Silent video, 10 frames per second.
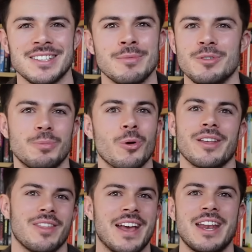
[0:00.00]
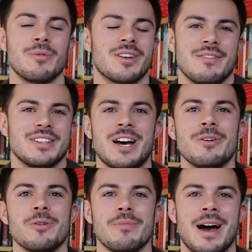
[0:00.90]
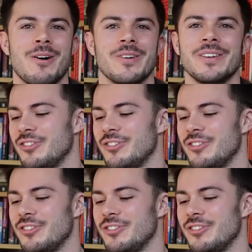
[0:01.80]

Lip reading: It's the most boring thing anyone can ever tell you about.